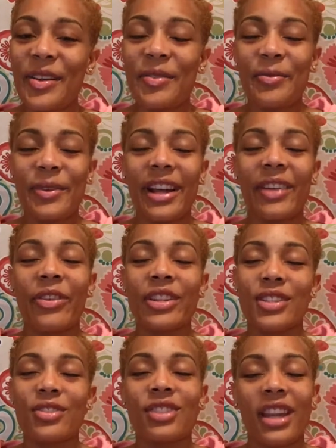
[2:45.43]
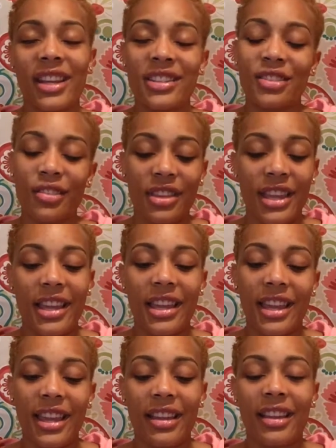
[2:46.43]
But once you change your
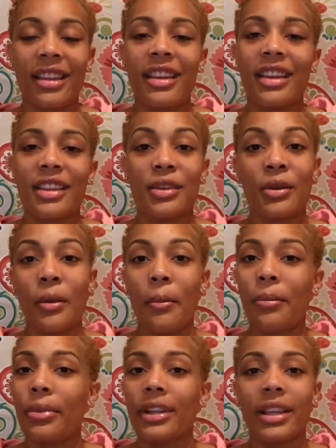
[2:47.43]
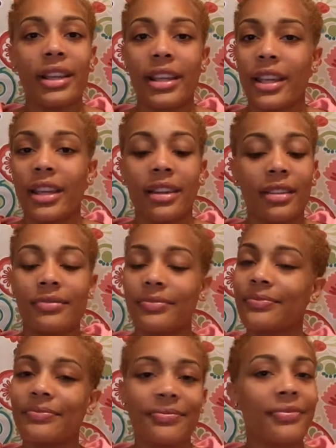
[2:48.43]
thinking, you completely,
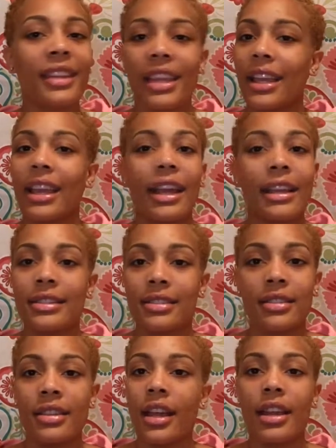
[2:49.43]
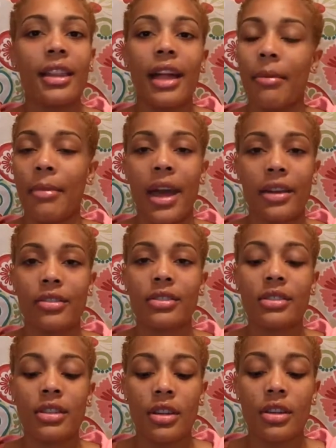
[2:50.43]
none of that
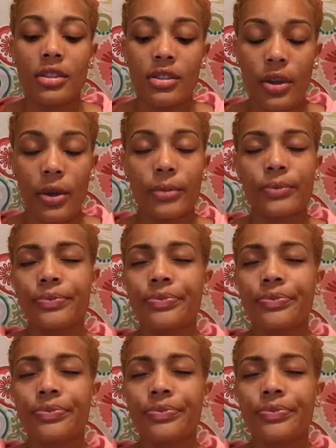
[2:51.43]
matters. So